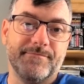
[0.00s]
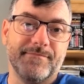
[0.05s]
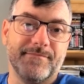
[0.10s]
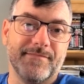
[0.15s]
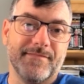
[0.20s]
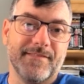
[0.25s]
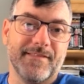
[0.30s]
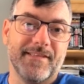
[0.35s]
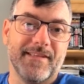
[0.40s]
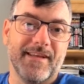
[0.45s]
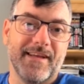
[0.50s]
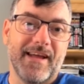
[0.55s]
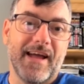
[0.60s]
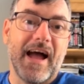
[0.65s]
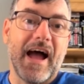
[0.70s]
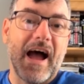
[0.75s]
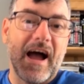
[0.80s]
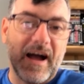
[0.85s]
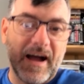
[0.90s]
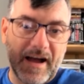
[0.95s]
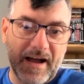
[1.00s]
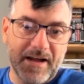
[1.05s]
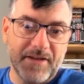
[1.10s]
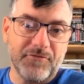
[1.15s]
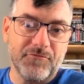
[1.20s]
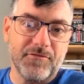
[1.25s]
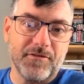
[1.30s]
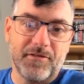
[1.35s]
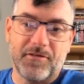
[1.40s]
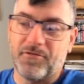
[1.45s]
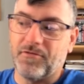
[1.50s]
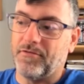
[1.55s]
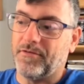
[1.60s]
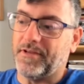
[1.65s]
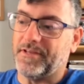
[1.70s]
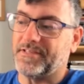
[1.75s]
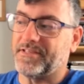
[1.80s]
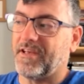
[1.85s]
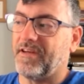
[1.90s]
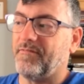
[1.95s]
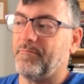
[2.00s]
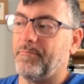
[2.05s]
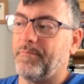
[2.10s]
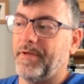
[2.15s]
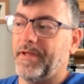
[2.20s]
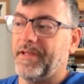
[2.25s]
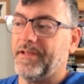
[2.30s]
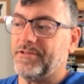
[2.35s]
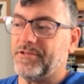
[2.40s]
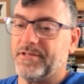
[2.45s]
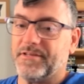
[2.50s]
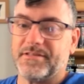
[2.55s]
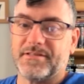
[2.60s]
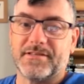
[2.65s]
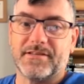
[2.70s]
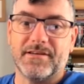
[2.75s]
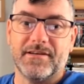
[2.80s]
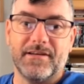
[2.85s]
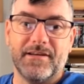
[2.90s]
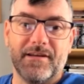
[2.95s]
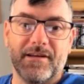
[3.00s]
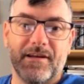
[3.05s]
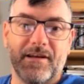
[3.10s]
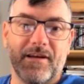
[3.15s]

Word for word: 137 pages